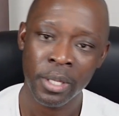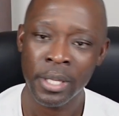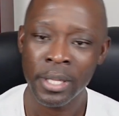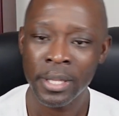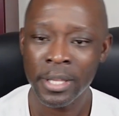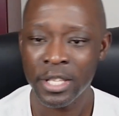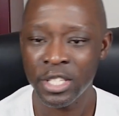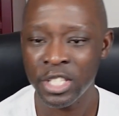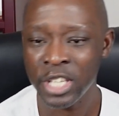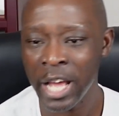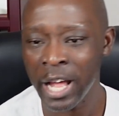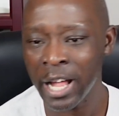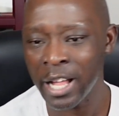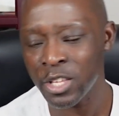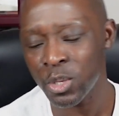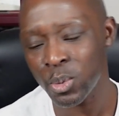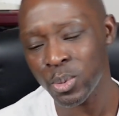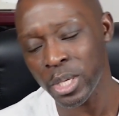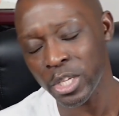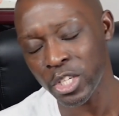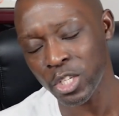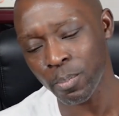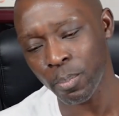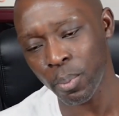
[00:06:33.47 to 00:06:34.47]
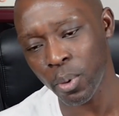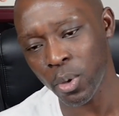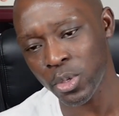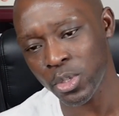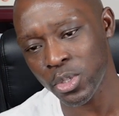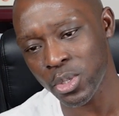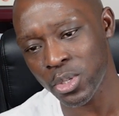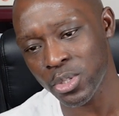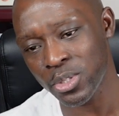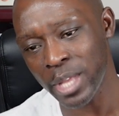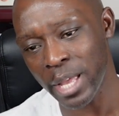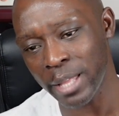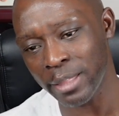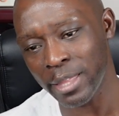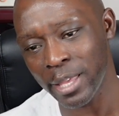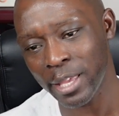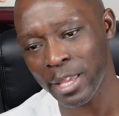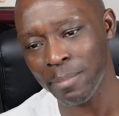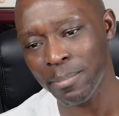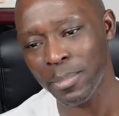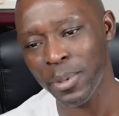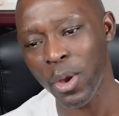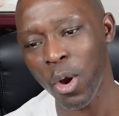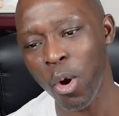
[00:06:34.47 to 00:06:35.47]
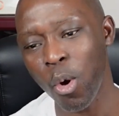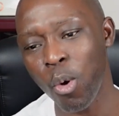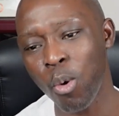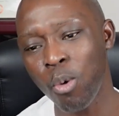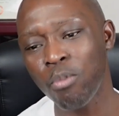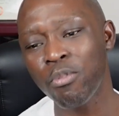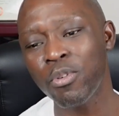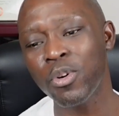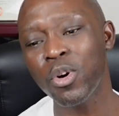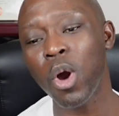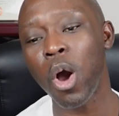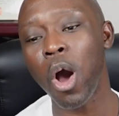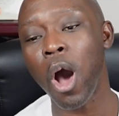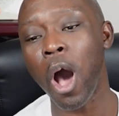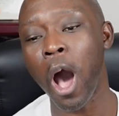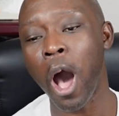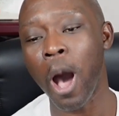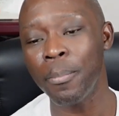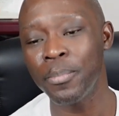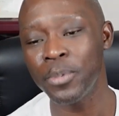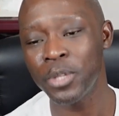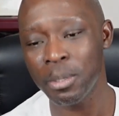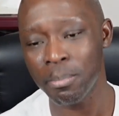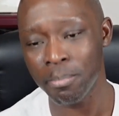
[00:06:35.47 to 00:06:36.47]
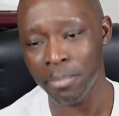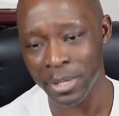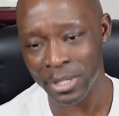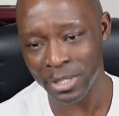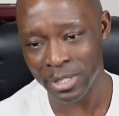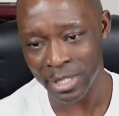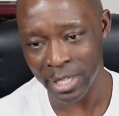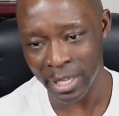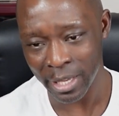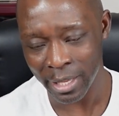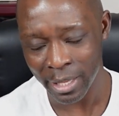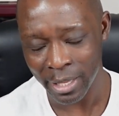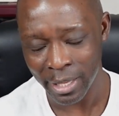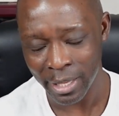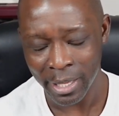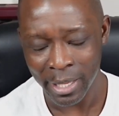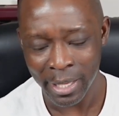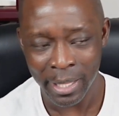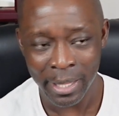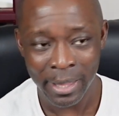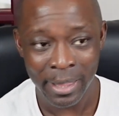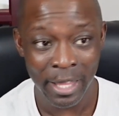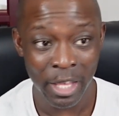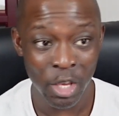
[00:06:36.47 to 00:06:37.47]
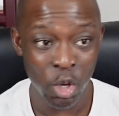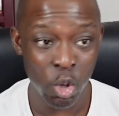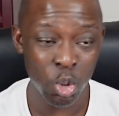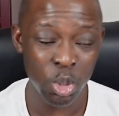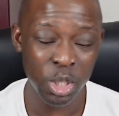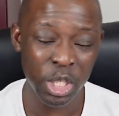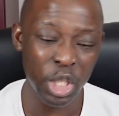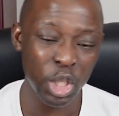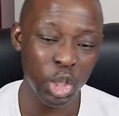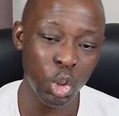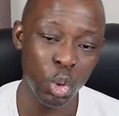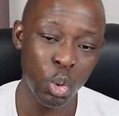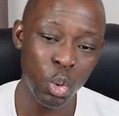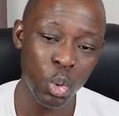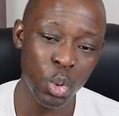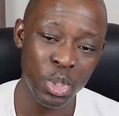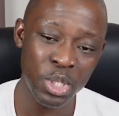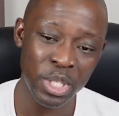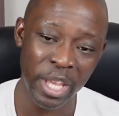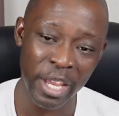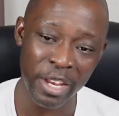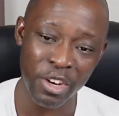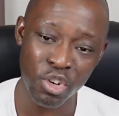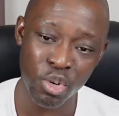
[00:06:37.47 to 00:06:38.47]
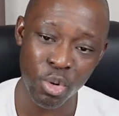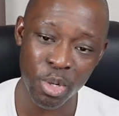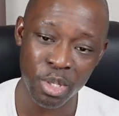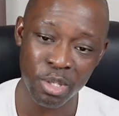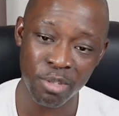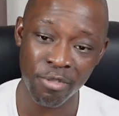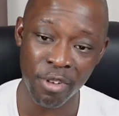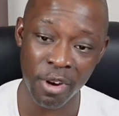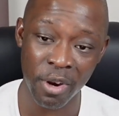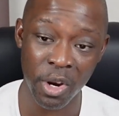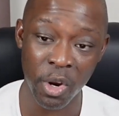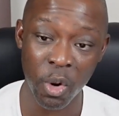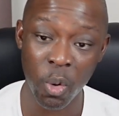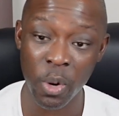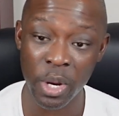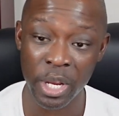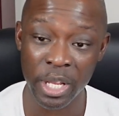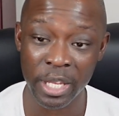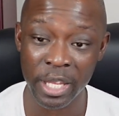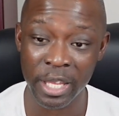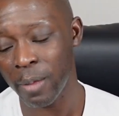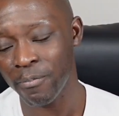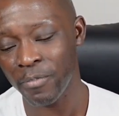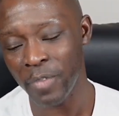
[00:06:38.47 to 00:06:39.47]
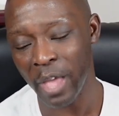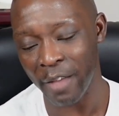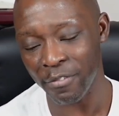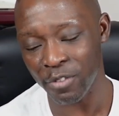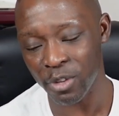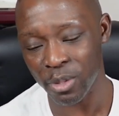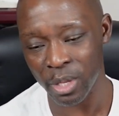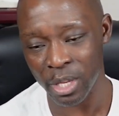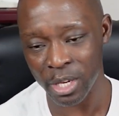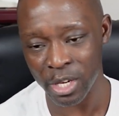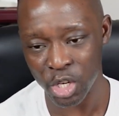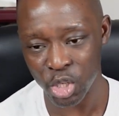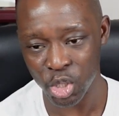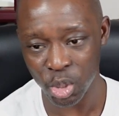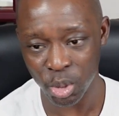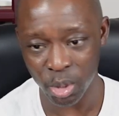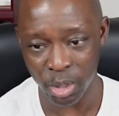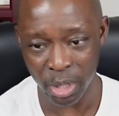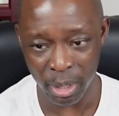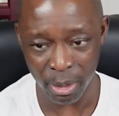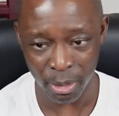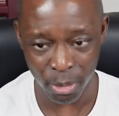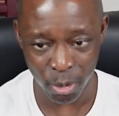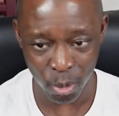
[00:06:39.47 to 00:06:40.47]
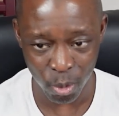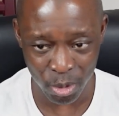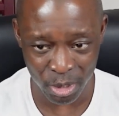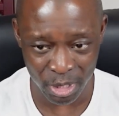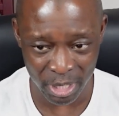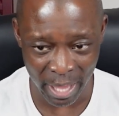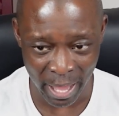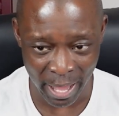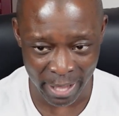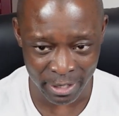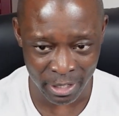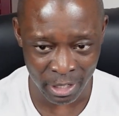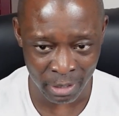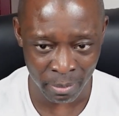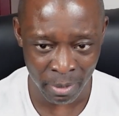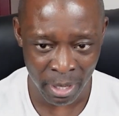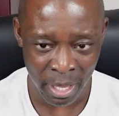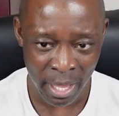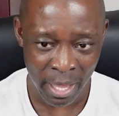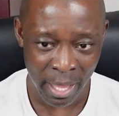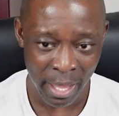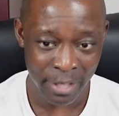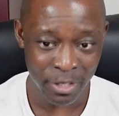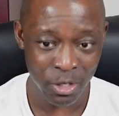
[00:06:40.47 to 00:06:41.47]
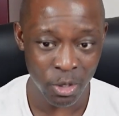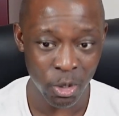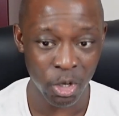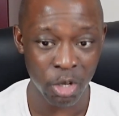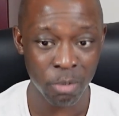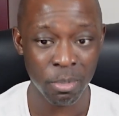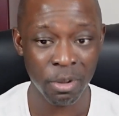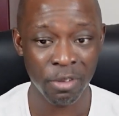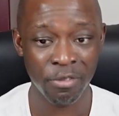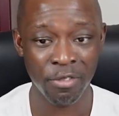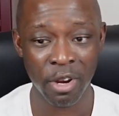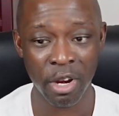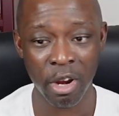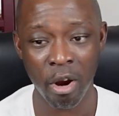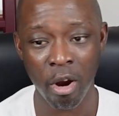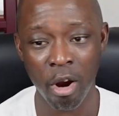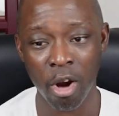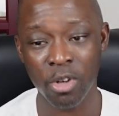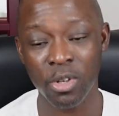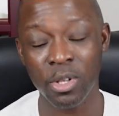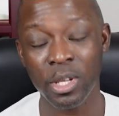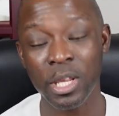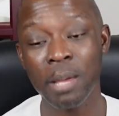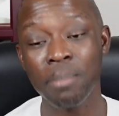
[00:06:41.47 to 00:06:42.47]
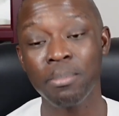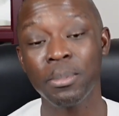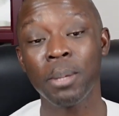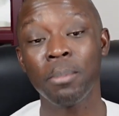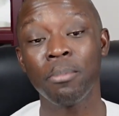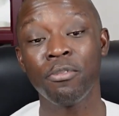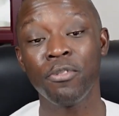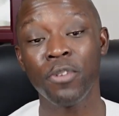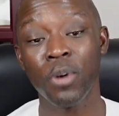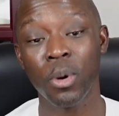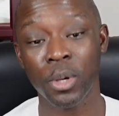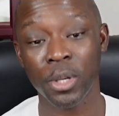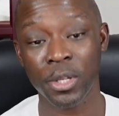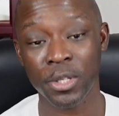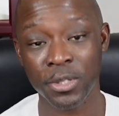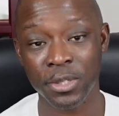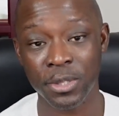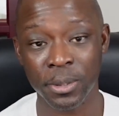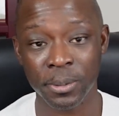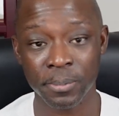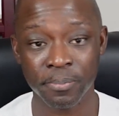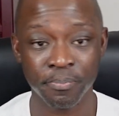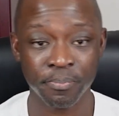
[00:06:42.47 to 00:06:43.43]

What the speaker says: The challenge of such a person is that they can be over optimistic. They usually lose interest very quickly after the initial enthusiasm, and so it can be very hard to keep them focused.